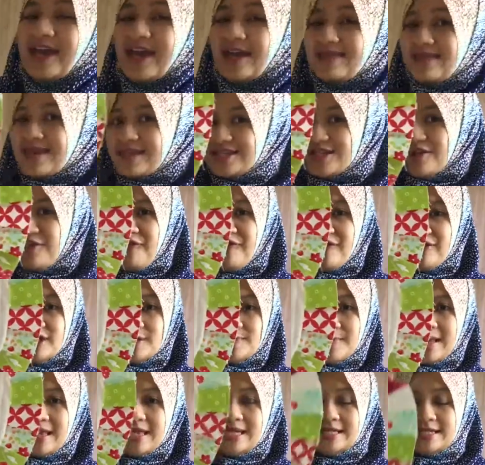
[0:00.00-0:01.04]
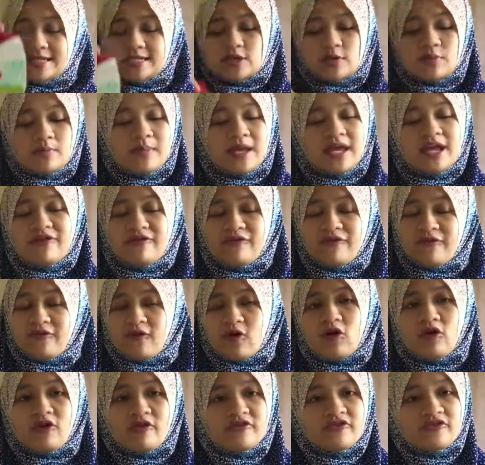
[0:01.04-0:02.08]
and that's your first melon so make
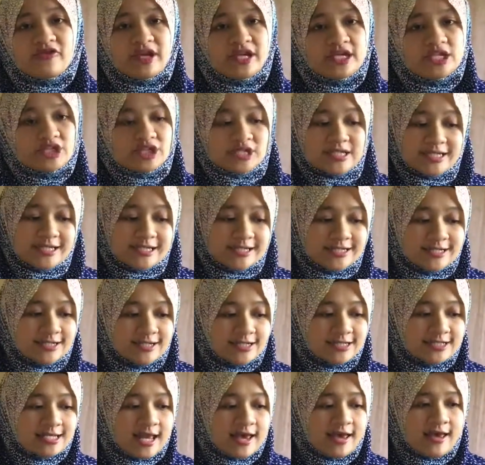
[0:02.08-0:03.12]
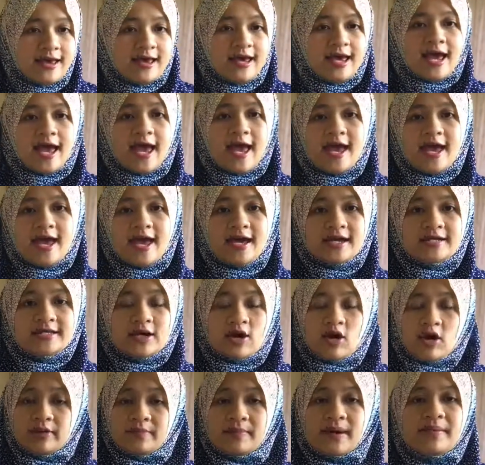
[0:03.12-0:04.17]
four for each circles and
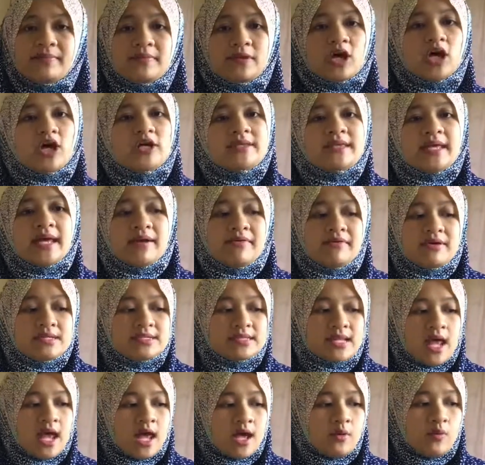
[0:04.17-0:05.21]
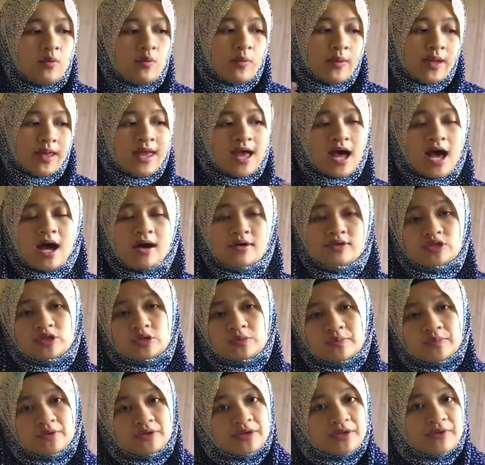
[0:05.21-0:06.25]
on my blog there is a way how
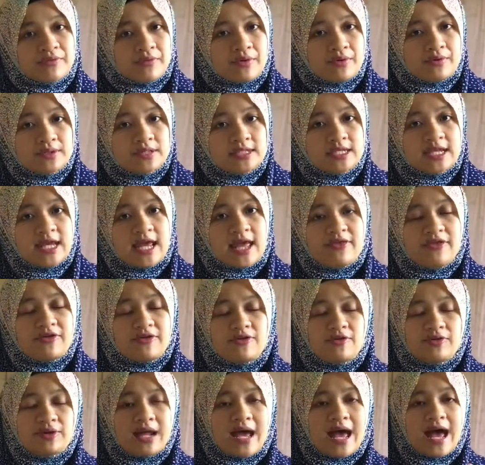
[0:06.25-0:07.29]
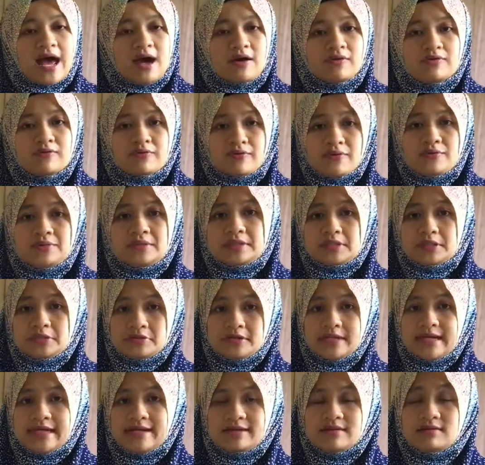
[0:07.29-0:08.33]
to put the rows together and how rows
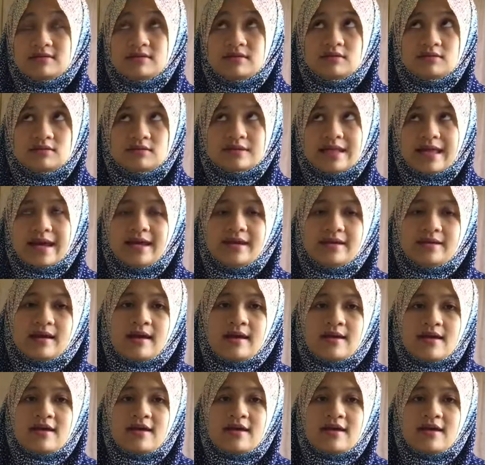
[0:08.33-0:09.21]
looking look like